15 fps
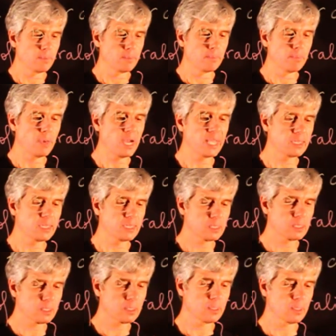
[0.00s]

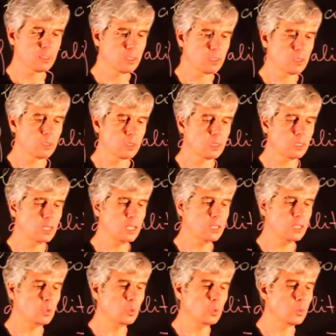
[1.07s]
minus
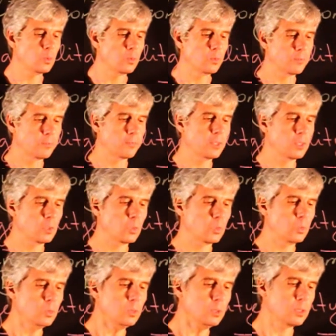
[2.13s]
K2
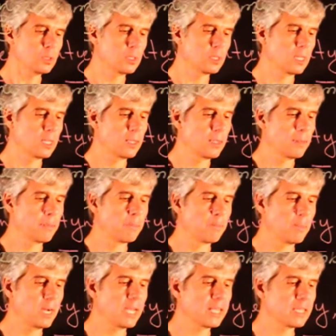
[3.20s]
V2
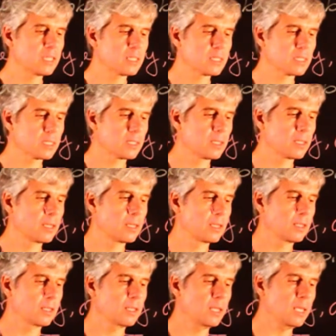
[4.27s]
minus
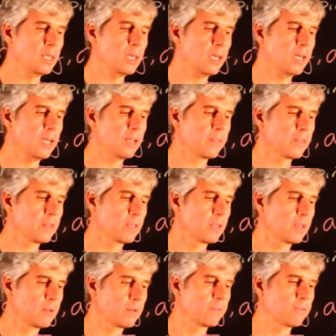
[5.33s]
Kn
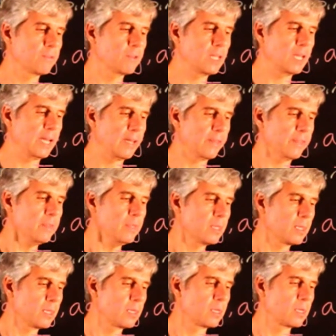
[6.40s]
Vn
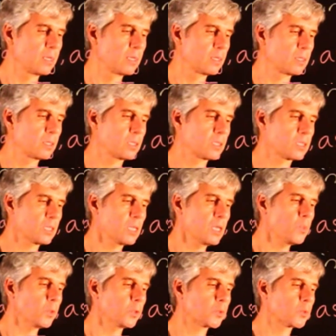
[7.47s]
is
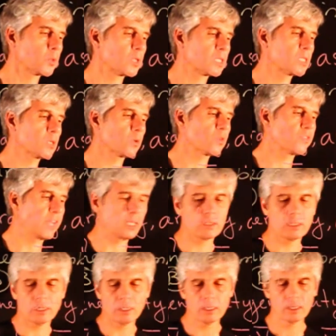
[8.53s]
equal to the 0
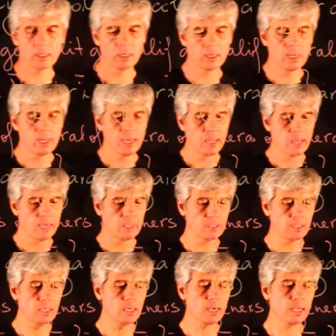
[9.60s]
vector. And
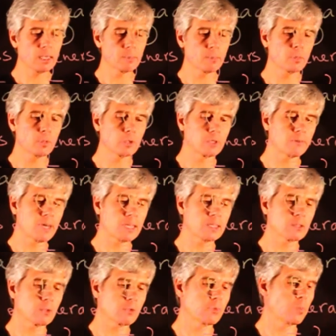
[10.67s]
here I can put a
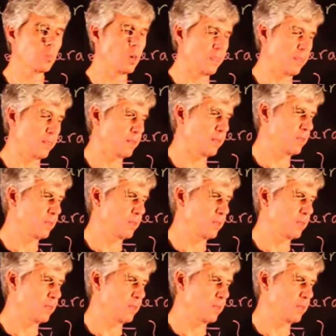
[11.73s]
factor of 1.